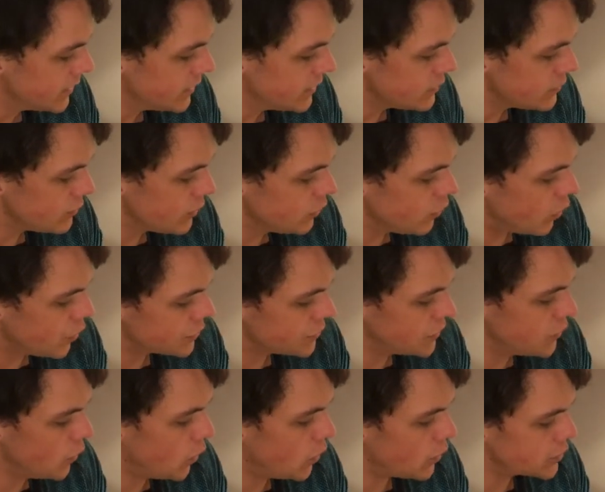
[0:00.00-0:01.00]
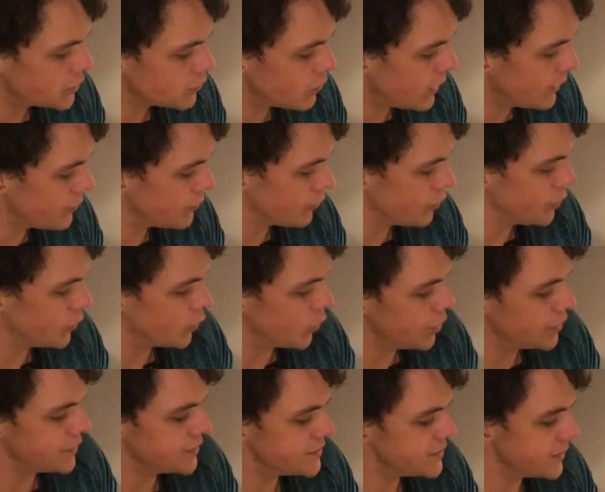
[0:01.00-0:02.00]
So he walked and walked right through the
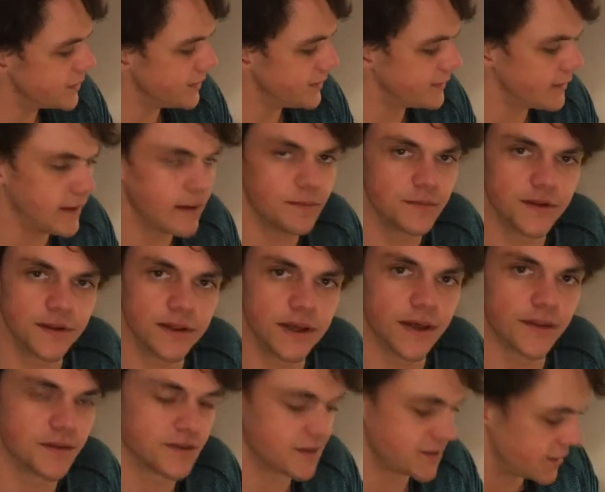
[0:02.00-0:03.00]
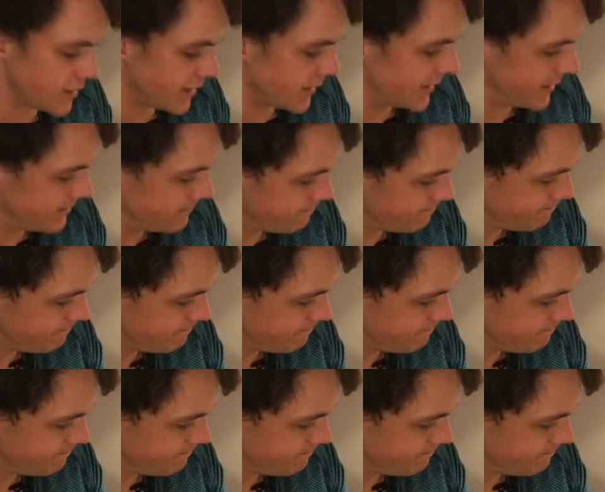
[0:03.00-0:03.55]
wood until he came to the other side.